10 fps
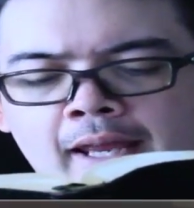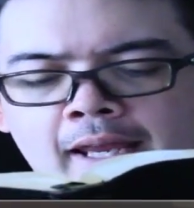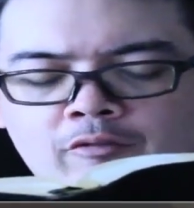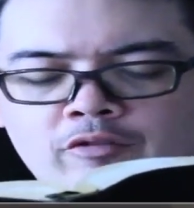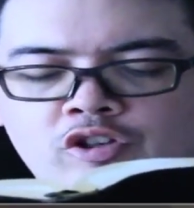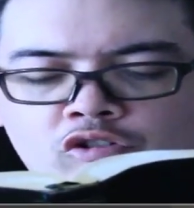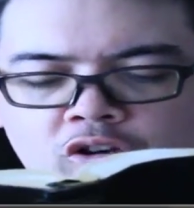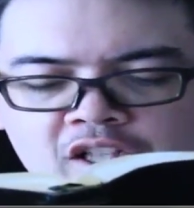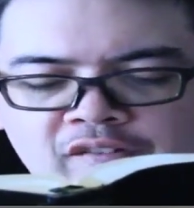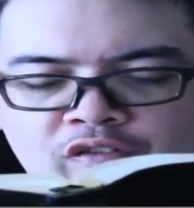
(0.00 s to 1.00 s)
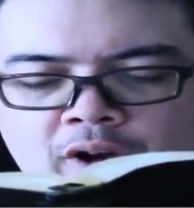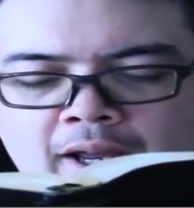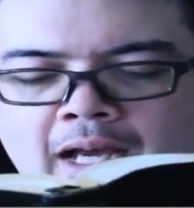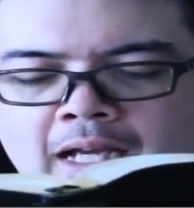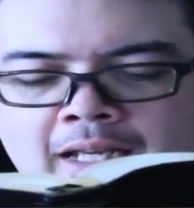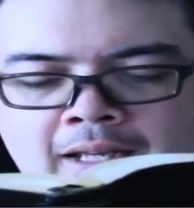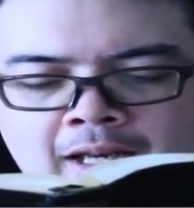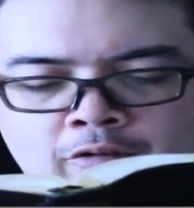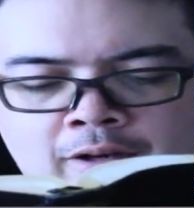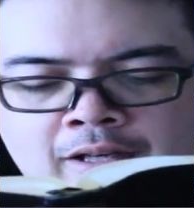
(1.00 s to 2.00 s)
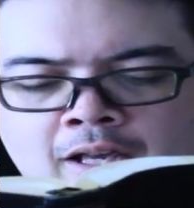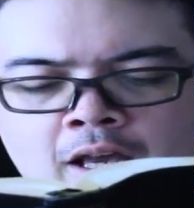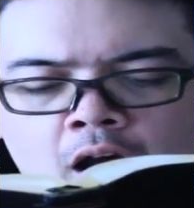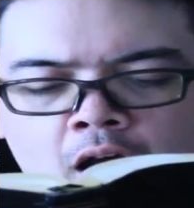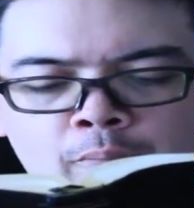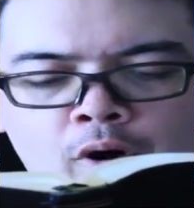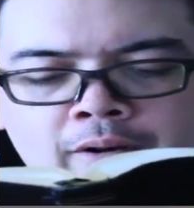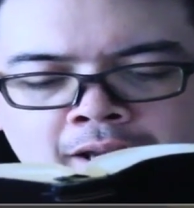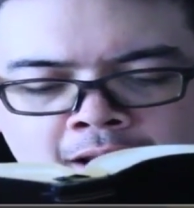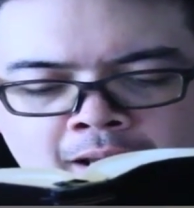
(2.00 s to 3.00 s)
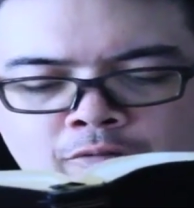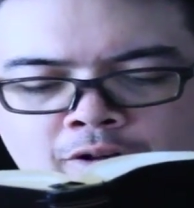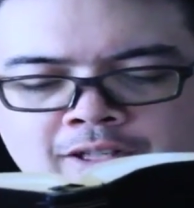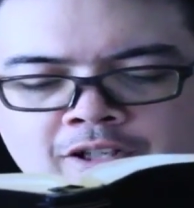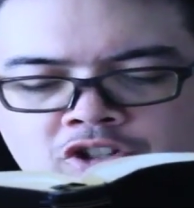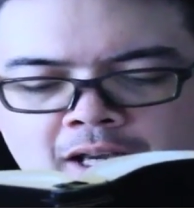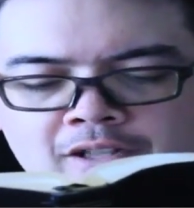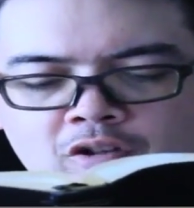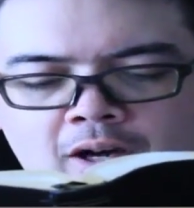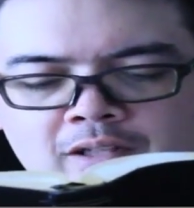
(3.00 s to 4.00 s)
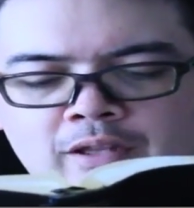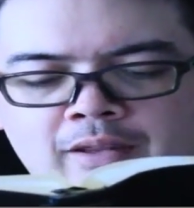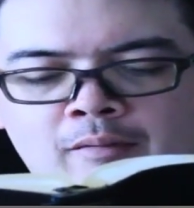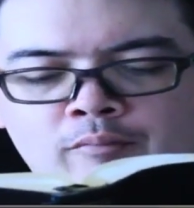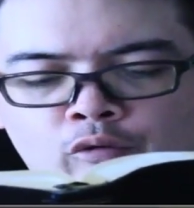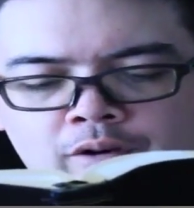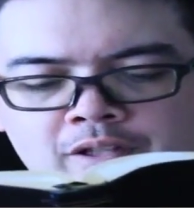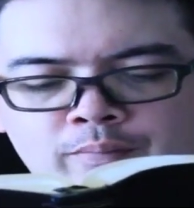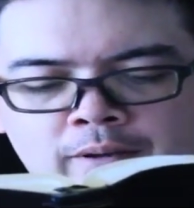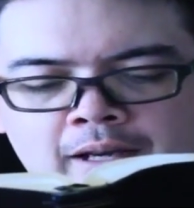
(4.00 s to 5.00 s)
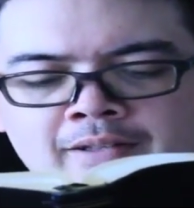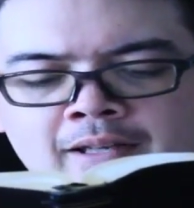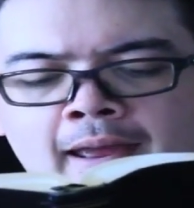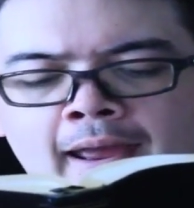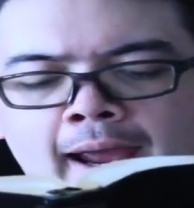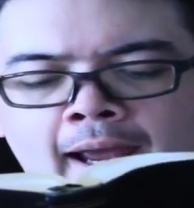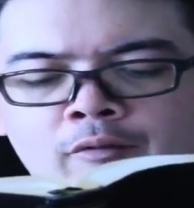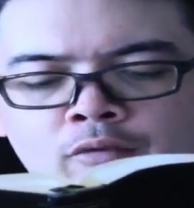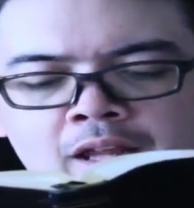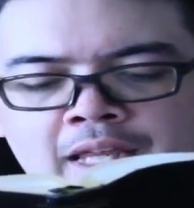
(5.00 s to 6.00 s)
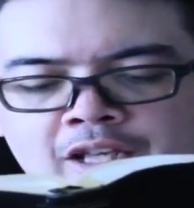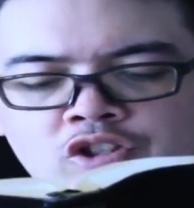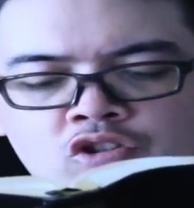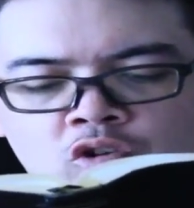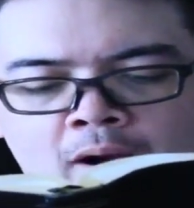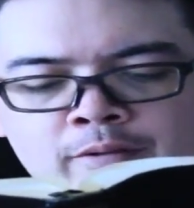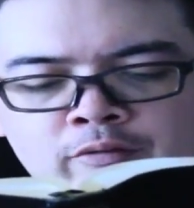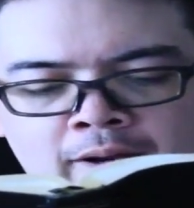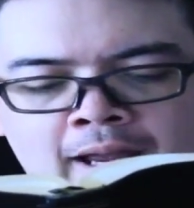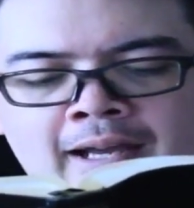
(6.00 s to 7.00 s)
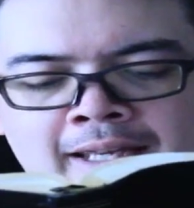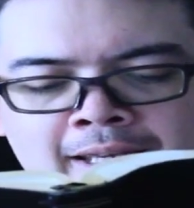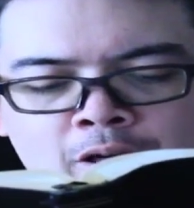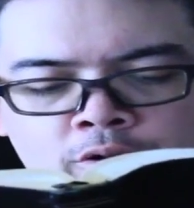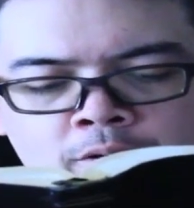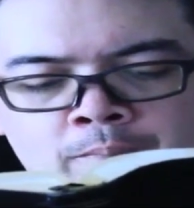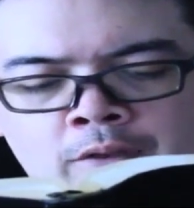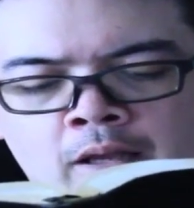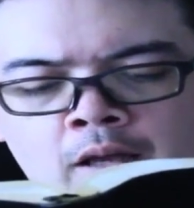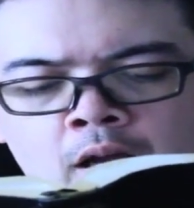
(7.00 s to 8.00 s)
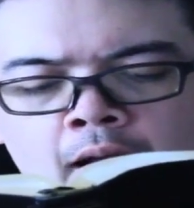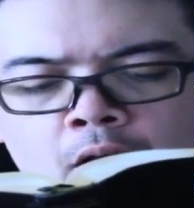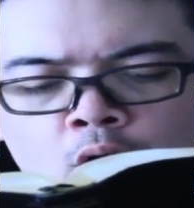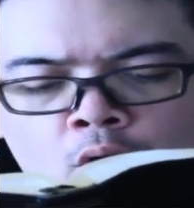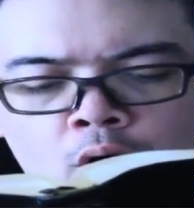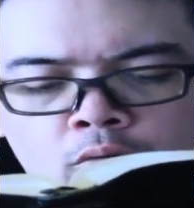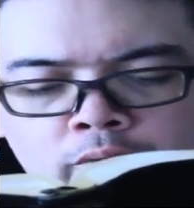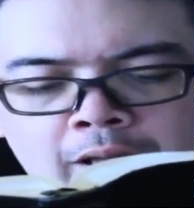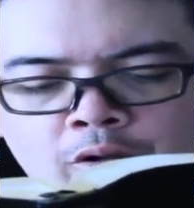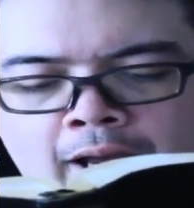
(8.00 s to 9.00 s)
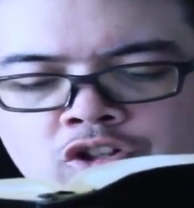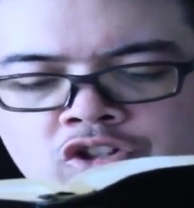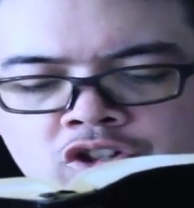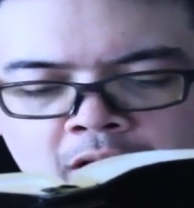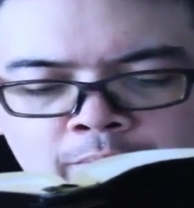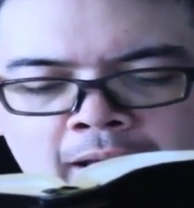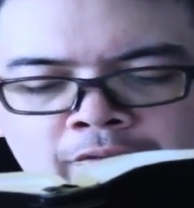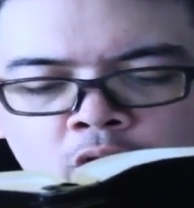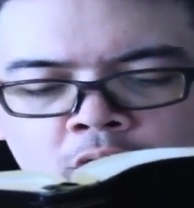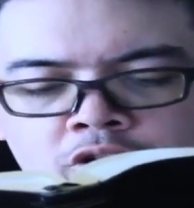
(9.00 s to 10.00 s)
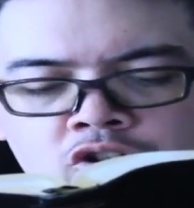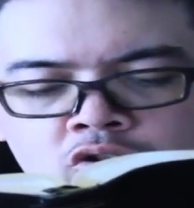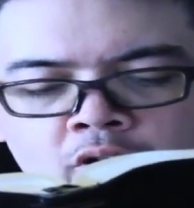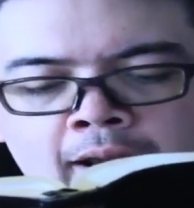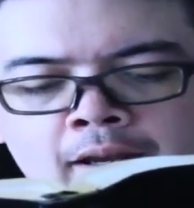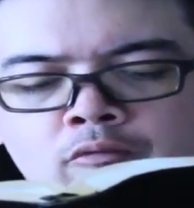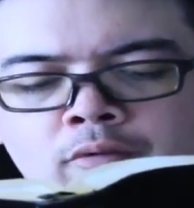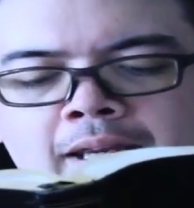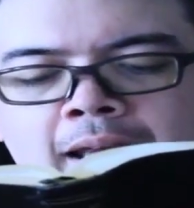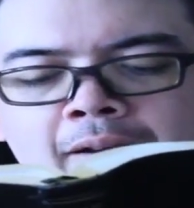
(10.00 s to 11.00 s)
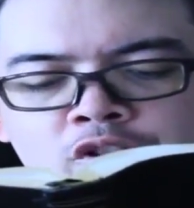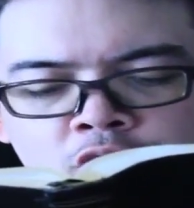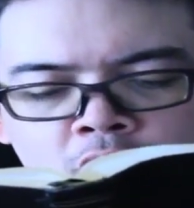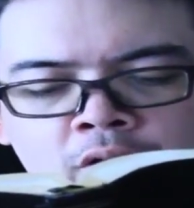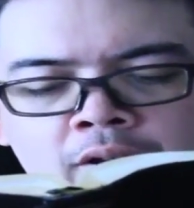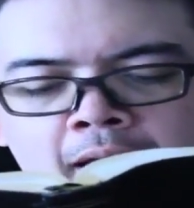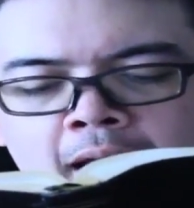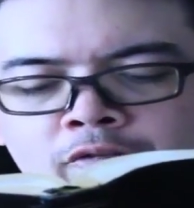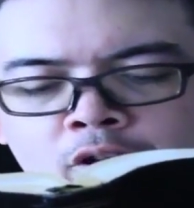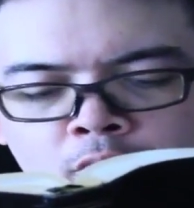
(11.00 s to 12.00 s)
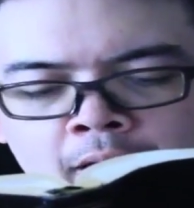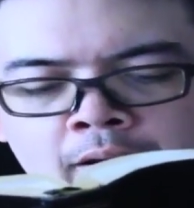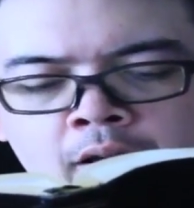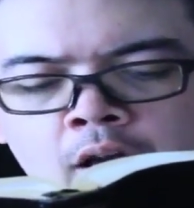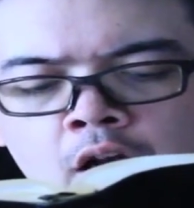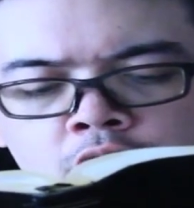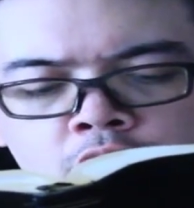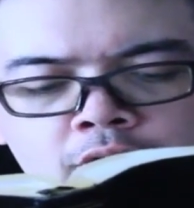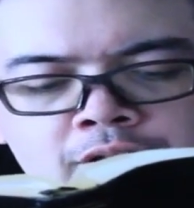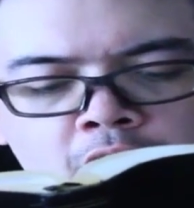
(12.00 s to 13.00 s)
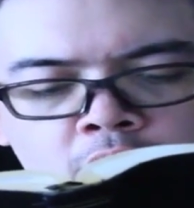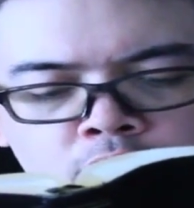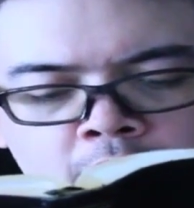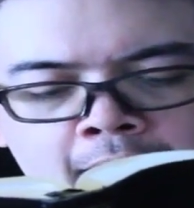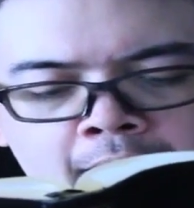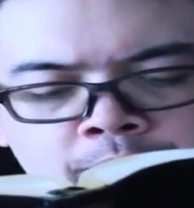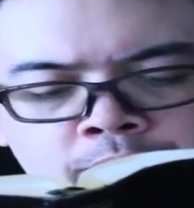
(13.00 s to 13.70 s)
He was crushed for our iniquities. Upon him was the chastisement that brought us peace, and with his stripes we are healed. All we like sheep have gone astray. We have turned, everyone, to his own way.